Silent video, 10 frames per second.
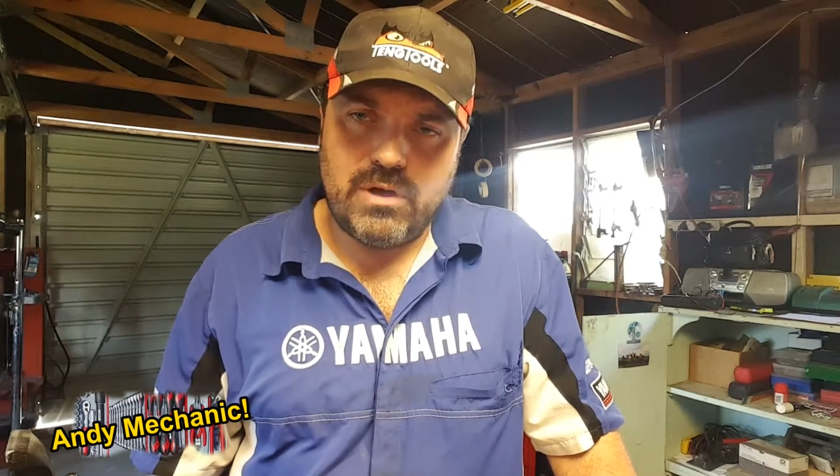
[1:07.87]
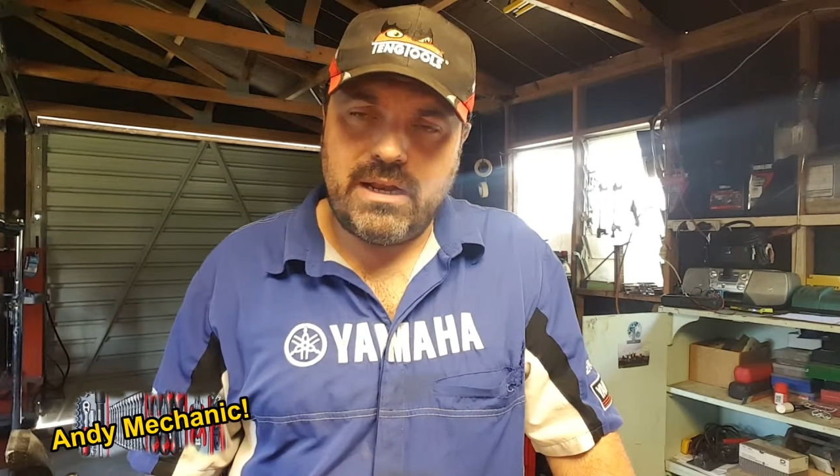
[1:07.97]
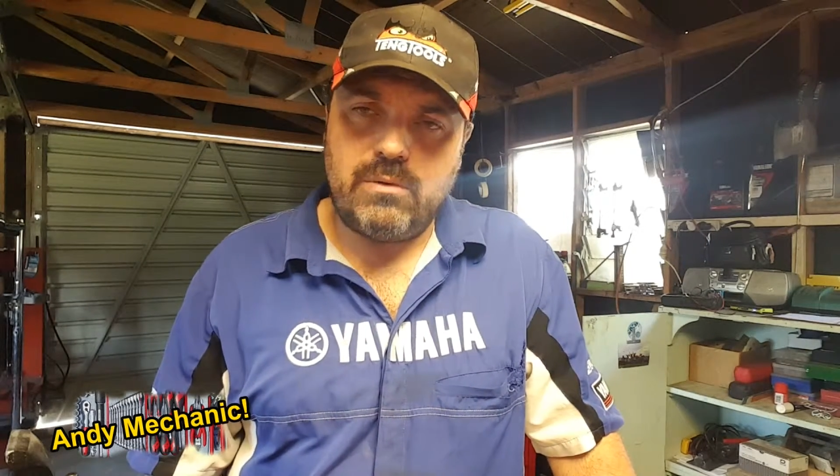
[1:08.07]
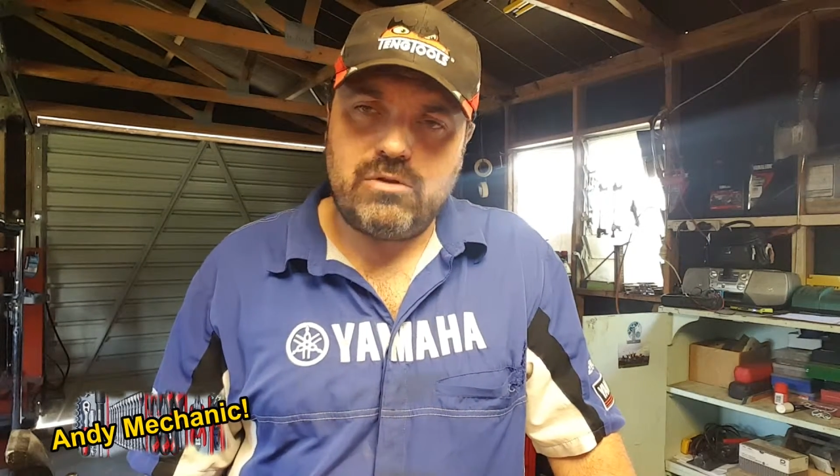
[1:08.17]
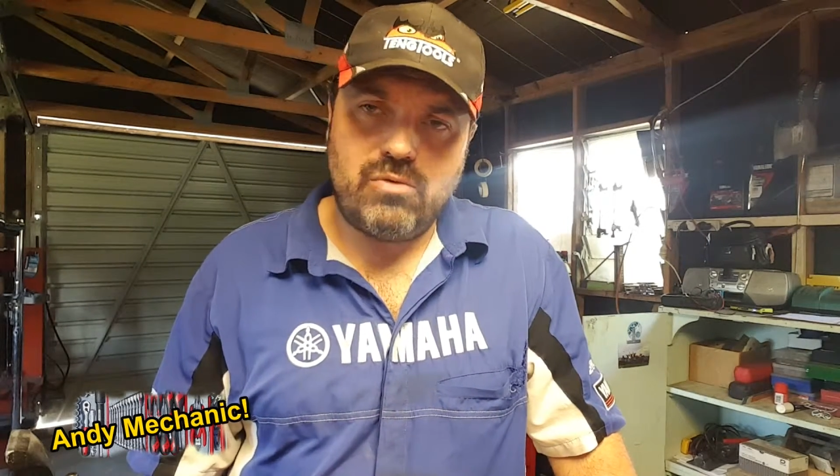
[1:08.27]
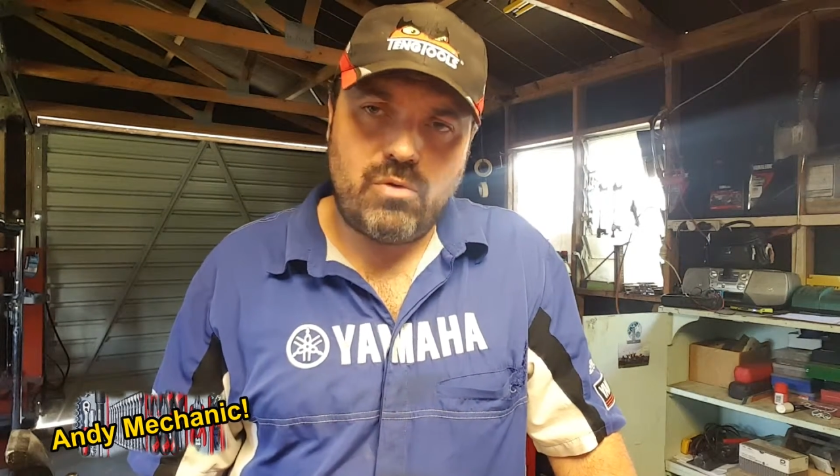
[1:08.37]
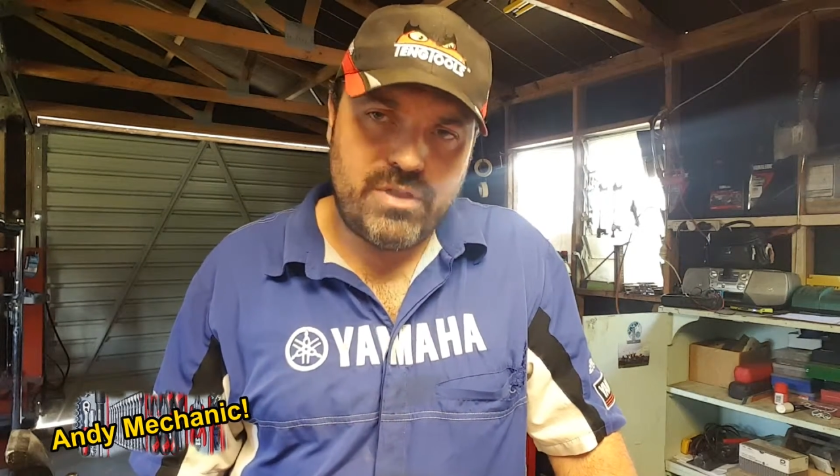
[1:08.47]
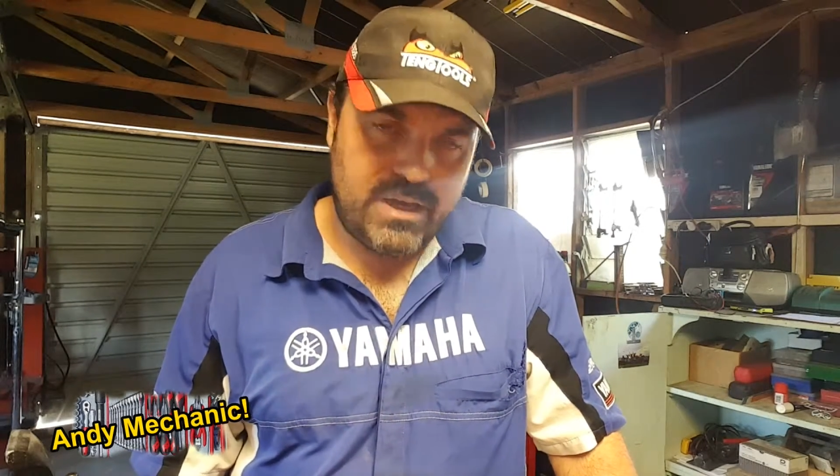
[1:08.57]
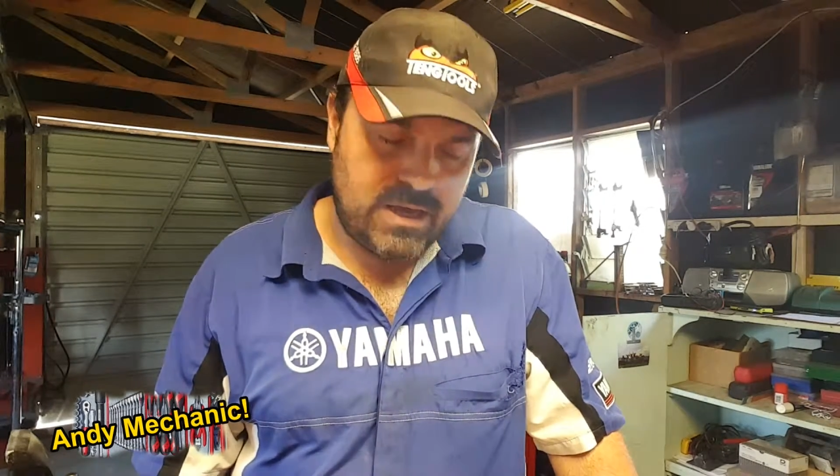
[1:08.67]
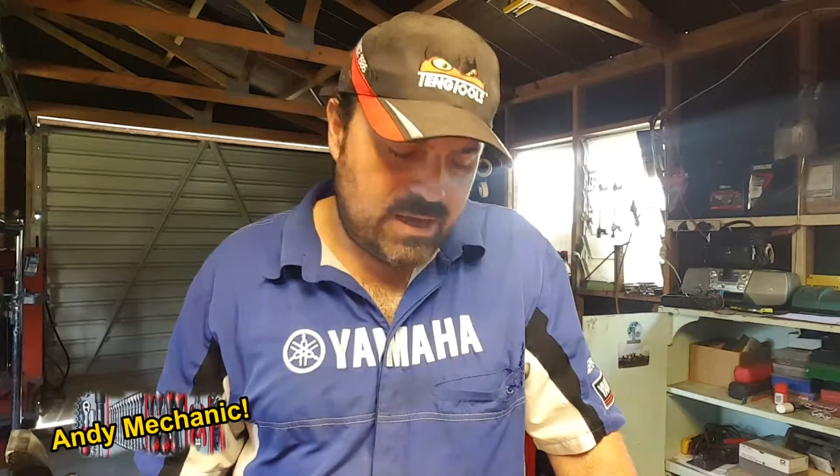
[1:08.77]
working out what's wrong
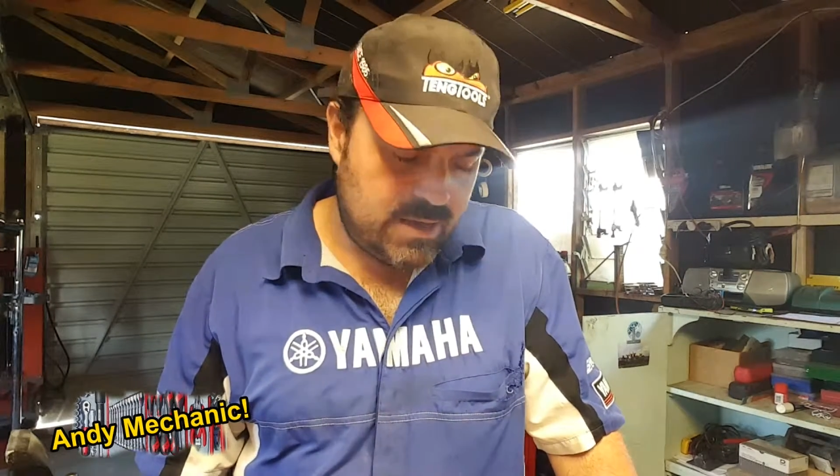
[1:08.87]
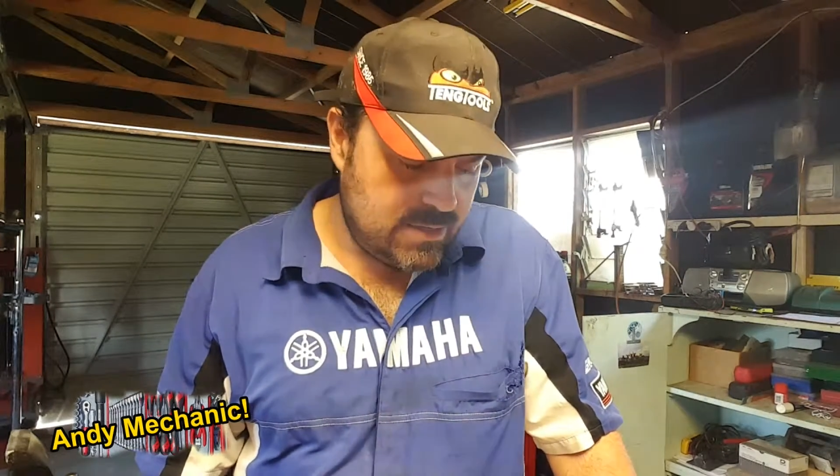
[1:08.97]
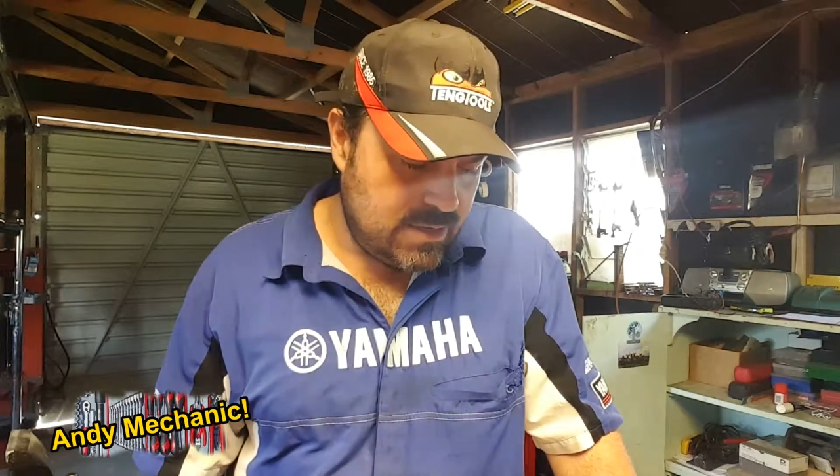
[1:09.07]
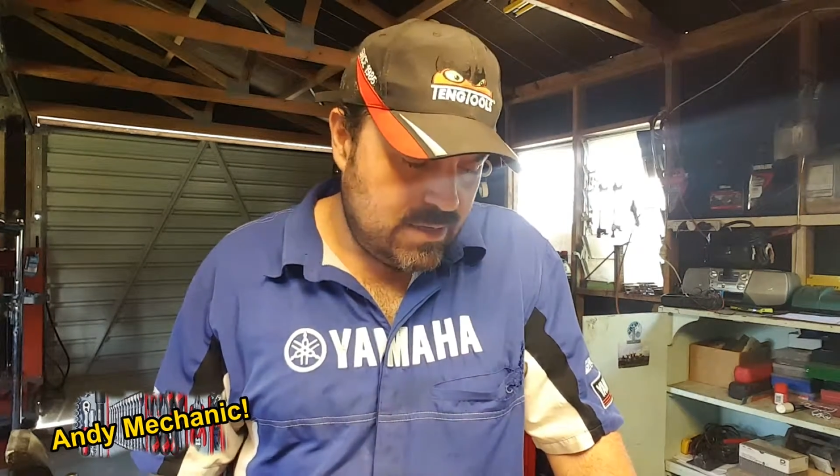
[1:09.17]
with your car.